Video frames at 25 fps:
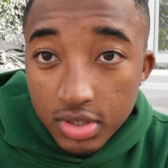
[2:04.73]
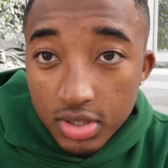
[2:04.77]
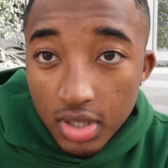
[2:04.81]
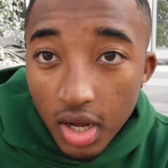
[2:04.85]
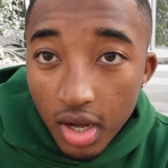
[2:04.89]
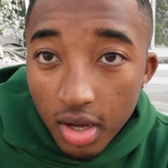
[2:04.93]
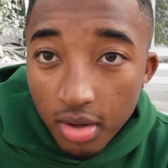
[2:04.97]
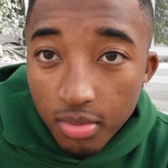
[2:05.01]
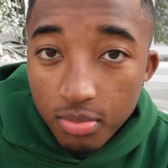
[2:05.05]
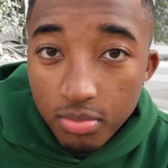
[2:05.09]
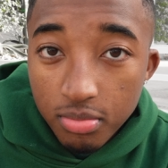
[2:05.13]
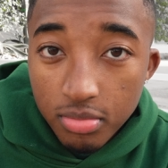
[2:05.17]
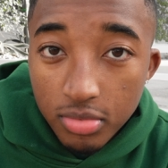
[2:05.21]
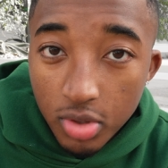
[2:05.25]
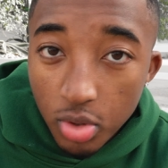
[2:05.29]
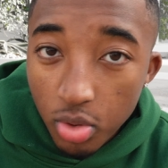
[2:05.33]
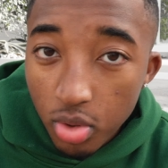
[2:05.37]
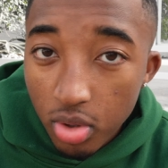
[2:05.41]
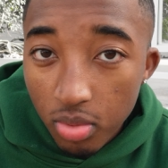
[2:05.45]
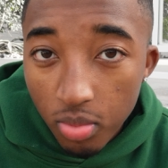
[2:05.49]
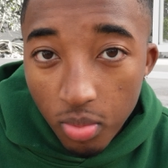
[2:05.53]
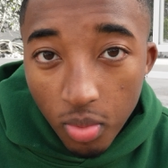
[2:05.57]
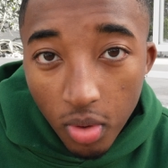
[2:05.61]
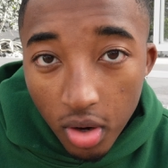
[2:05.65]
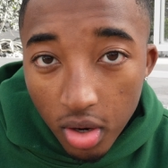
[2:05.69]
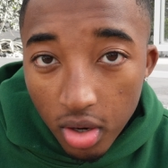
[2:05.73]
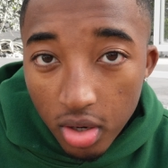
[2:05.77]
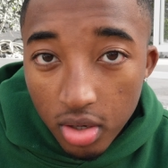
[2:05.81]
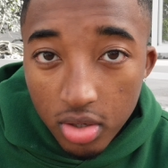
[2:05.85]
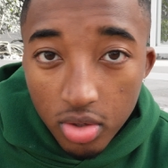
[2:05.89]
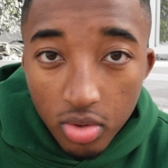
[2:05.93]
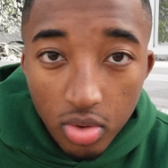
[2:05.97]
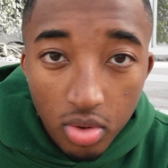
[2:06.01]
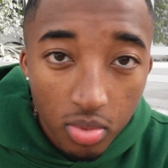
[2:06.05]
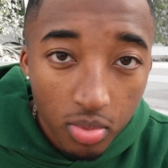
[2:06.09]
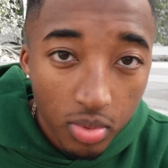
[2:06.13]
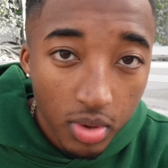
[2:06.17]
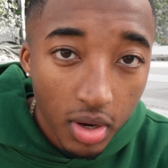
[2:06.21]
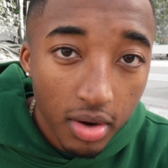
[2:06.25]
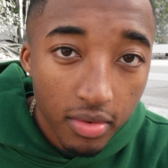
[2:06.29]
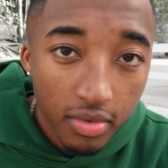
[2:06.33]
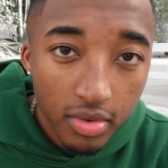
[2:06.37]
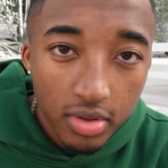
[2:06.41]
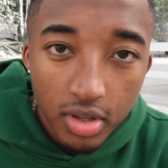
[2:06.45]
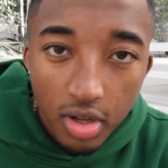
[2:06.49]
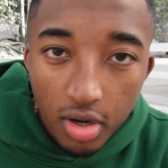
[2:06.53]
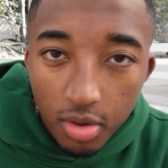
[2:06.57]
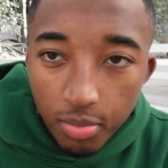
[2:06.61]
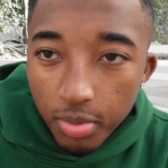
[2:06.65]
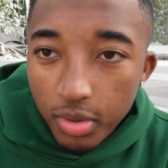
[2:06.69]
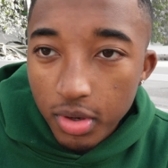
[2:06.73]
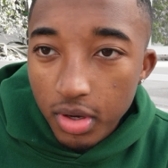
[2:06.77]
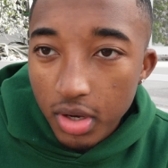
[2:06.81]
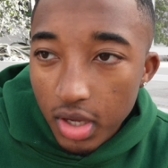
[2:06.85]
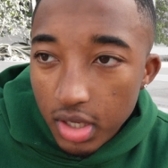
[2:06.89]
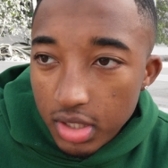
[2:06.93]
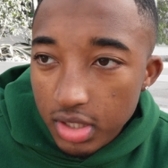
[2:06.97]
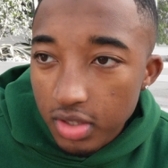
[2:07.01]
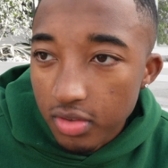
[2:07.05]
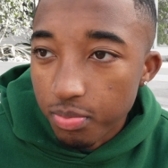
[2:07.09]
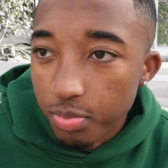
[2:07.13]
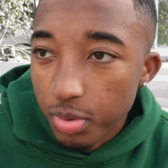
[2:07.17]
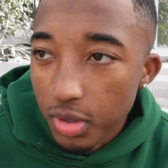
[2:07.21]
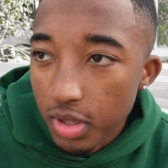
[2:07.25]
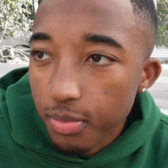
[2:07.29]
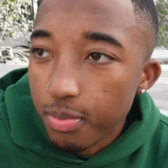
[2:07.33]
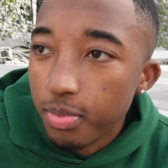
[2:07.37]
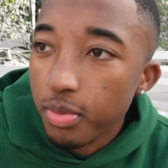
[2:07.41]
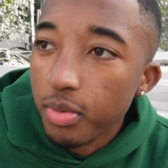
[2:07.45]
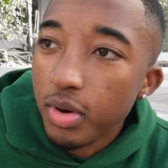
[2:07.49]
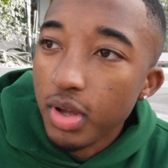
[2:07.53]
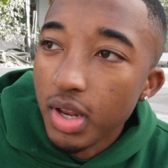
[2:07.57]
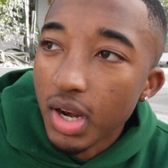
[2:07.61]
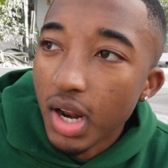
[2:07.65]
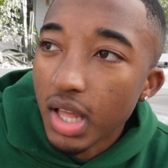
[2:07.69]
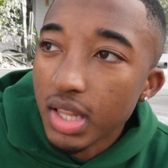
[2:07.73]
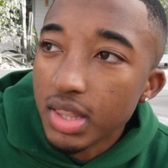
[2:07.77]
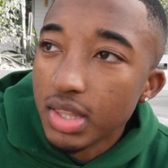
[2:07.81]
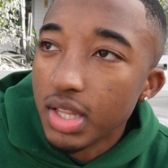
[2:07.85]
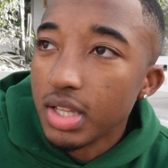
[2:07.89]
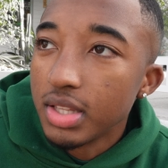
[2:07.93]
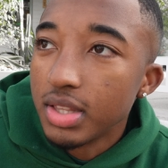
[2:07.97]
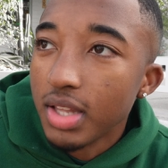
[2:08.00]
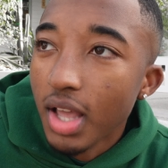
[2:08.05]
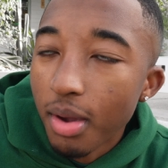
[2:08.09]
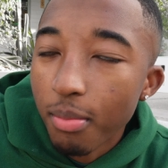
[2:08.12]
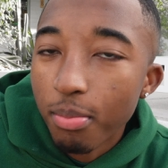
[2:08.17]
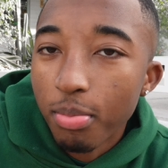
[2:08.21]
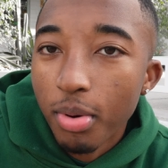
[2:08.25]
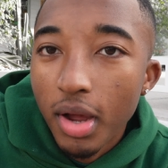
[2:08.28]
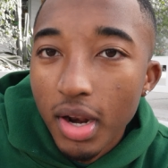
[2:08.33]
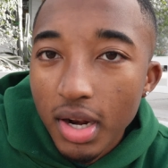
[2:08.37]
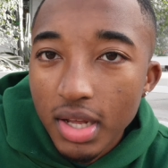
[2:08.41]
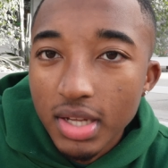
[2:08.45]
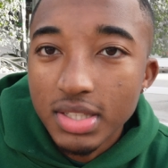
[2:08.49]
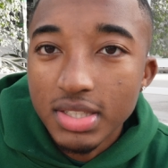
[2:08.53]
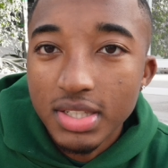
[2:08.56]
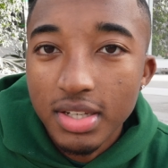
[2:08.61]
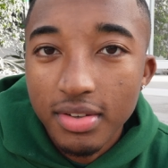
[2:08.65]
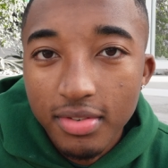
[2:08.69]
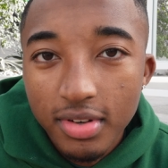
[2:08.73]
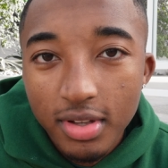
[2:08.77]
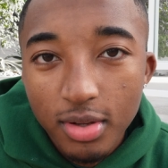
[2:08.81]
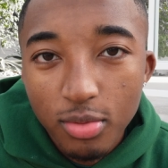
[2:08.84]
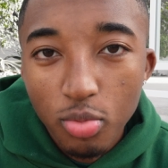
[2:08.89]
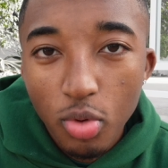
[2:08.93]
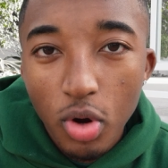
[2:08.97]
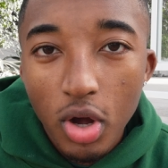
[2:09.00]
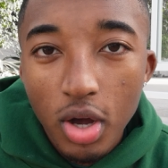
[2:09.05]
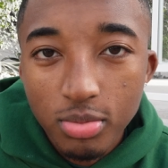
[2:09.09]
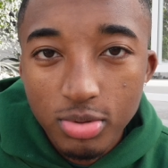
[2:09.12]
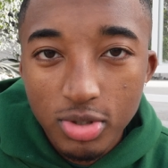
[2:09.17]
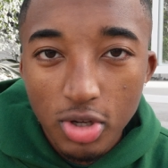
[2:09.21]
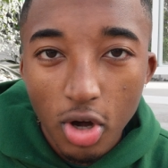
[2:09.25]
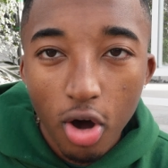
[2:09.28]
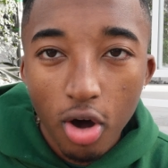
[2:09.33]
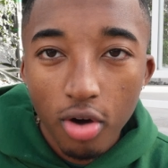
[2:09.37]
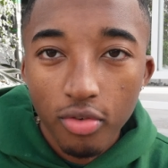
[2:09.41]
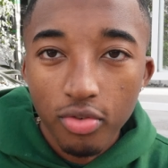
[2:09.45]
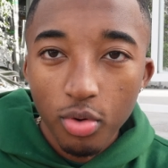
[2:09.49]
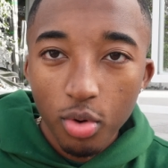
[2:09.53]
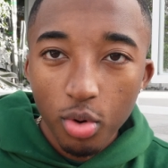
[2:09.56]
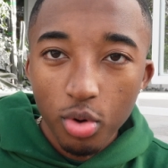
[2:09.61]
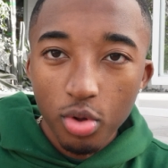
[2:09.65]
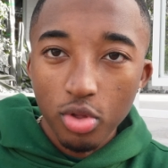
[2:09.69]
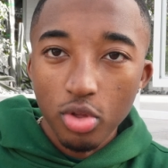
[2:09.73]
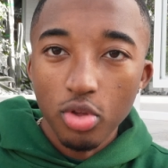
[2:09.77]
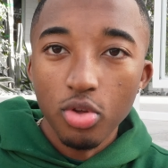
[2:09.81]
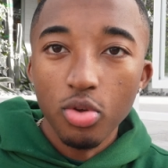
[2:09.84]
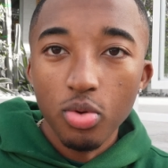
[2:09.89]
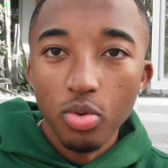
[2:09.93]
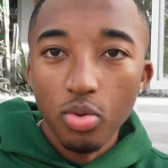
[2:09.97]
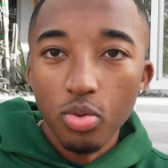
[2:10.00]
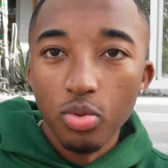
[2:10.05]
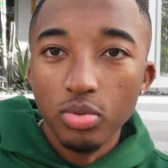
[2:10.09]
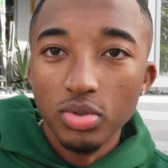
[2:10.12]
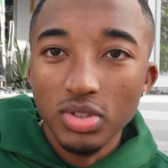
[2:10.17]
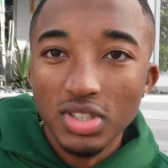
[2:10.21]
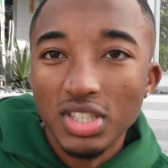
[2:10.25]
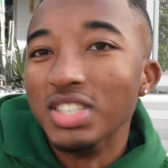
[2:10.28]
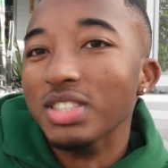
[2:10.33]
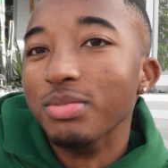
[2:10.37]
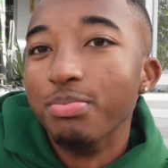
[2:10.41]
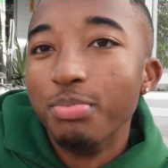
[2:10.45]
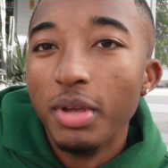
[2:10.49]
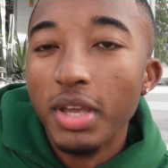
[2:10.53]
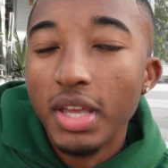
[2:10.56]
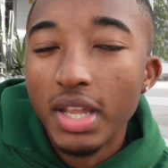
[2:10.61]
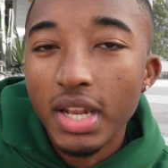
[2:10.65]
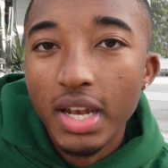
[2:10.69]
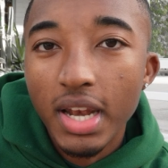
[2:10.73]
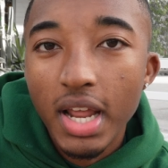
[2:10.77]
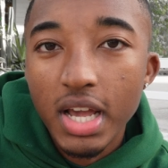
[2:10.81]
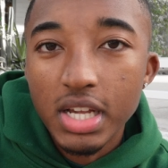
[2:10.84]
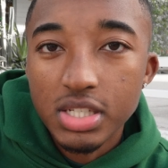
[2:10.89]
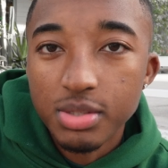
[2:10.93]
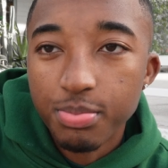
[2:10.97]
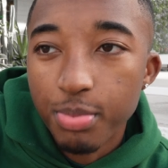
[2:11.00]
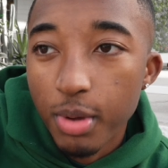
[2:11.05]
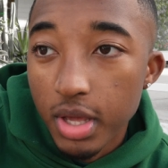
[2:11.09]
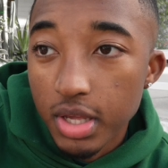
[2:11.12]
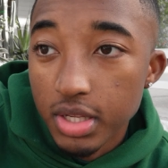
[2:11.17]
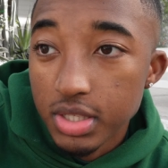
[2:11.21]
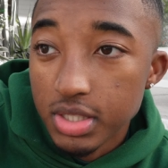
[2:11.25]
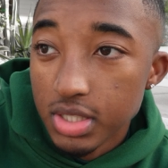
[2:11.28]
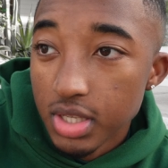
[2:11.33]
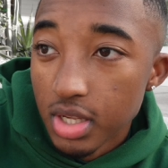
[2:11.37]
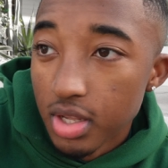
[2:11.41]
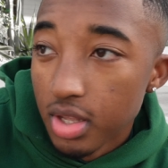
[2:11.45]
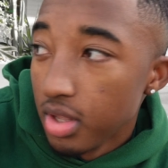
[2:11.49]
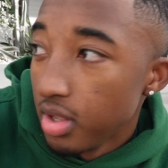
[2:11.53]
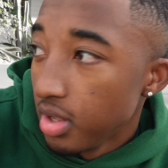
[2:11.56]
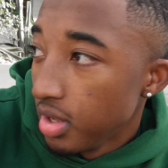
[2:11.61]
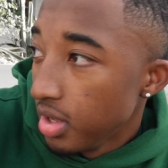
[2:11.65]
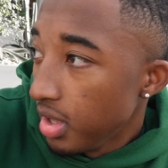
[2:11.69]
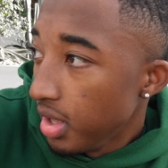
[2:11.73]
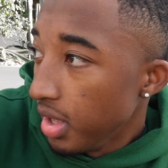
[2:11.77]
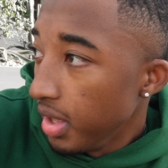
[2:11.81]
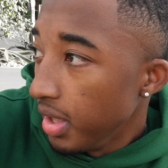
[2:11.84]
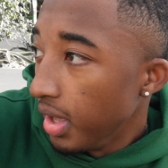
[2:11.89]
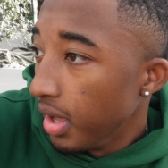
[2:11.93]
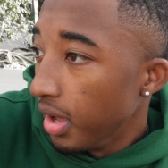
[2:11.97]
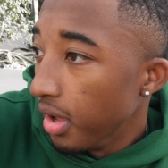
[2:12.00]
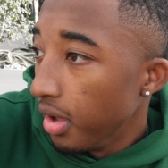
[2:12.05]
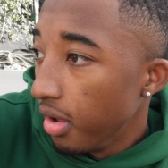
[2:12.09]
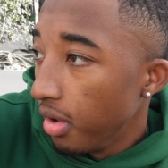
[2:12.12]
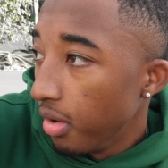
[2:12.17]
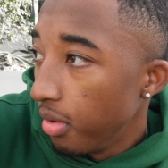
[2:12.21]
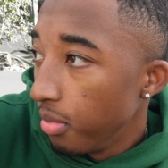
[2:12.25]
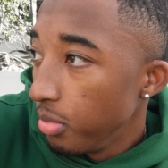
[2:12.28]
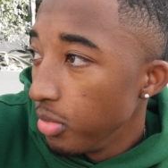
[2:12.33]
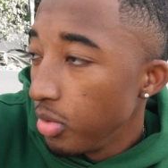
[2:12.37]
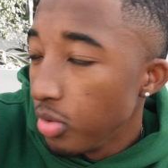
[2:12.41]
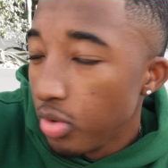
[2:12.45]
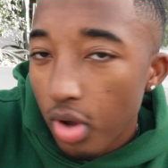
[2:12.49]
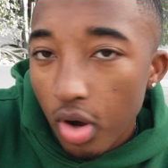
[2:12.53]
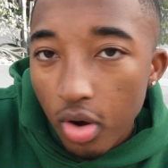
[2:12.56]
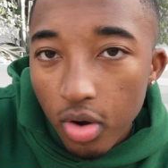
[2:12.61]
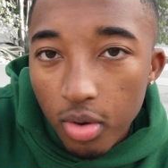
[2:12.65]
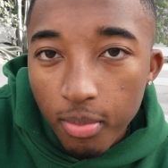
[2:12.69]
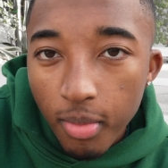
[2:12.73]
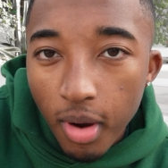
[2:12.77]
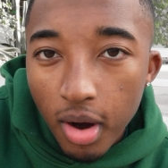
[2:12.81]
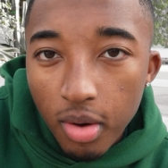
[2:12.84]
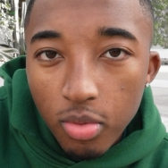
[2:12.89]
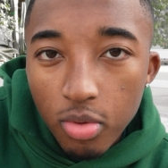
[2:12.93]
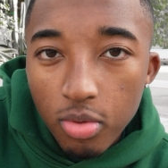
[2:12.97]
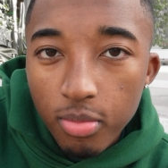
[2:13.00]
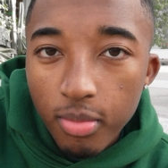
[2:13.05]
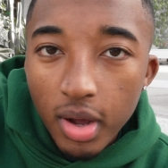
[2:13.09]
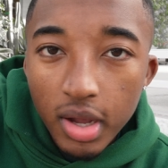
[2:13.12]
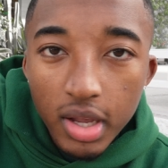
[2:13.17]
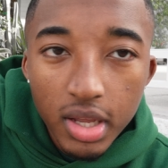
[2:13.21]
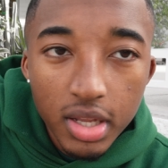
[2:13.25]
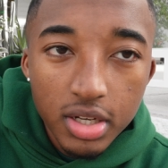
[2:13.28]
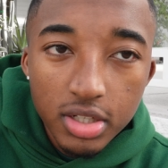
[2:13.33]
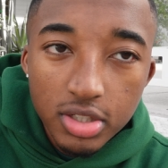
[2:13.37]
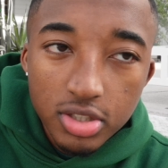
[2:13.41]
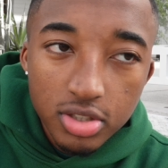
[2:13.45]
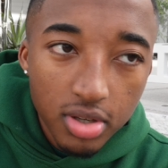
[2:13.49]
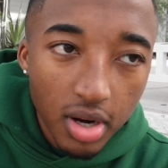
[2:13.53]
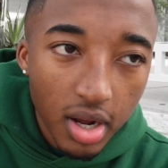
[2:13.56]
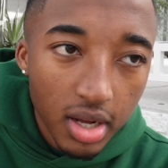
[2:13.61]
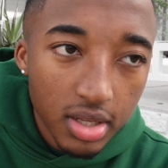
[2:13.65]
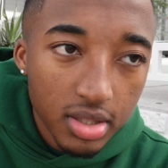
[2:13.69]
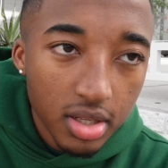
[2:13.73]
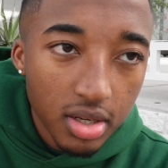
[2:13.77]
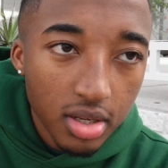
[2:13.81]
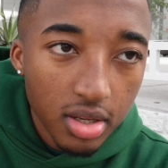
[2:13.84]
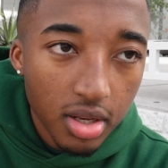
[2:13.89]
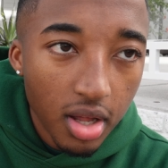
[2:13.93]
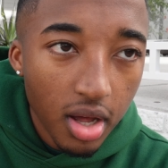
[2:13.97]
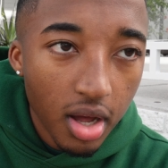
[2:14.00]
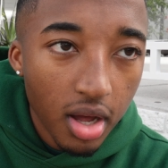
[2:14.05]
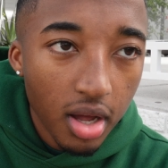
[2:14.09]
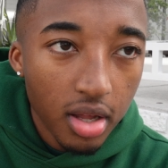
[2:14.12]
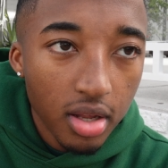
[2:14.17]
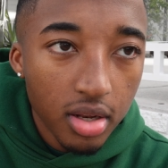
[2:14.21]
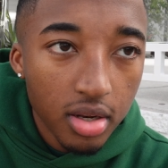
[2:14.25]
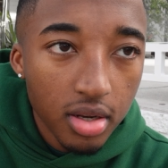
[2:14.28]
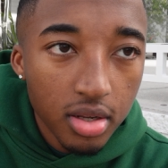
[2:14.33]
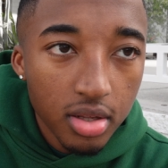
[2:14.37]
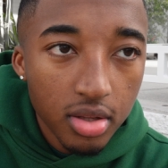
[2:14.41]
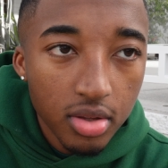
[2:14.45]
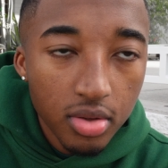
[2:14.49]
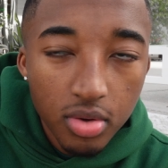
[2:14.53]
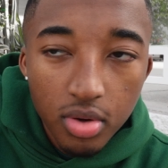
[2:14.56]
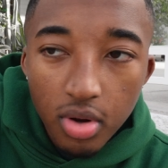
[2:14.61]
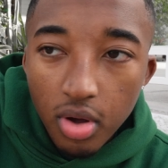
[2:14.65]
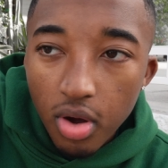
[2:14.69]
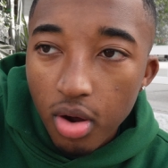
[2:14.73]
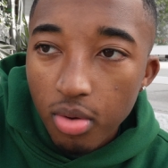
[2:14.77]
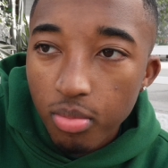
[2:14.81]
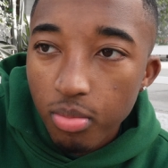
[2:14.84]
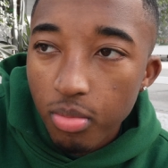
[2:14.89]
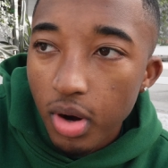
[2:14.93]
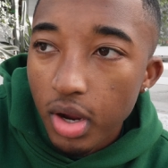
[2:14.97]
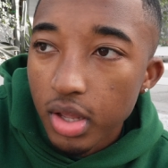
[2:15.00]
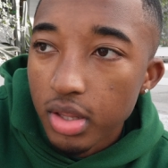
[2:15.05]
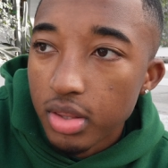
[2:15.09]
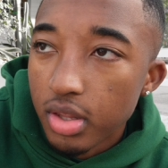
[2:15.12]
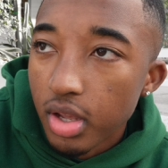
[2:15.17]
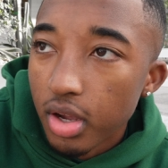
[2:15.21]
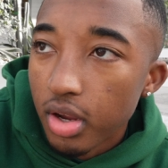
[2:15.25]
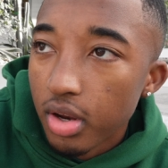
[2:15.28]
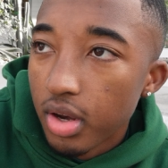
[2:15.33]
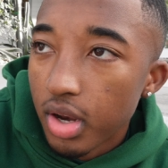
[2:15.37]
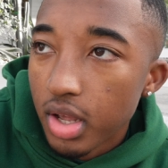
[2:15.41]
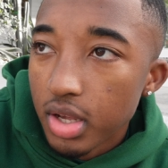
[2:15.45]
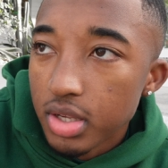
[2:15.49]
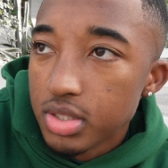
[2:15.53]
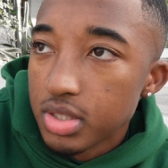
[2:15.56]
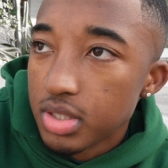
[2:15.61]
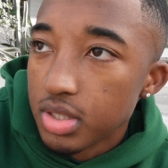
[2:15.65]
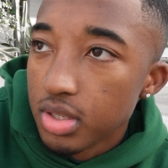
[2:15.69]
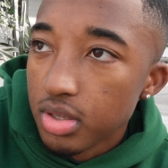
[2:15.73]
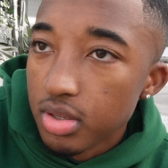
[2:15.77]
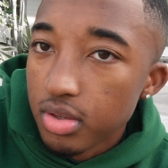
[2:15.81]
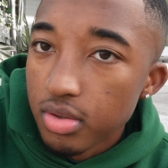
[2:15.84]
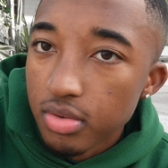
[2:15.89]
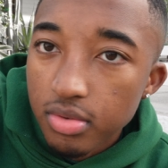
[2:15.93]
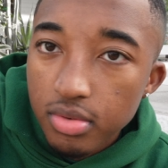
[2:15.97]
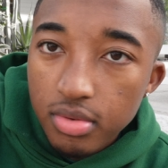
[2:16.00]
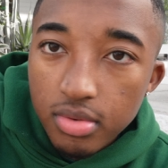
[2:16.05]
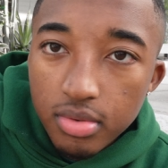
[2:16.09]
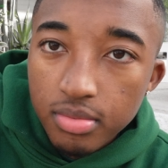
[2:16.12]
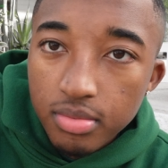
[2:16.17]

shop doing work, doing whatever, they're productive people. And I think that productivity rubs off on you just being in that space. You know, in my room, I get distracted a lot. You know, I'm right there next to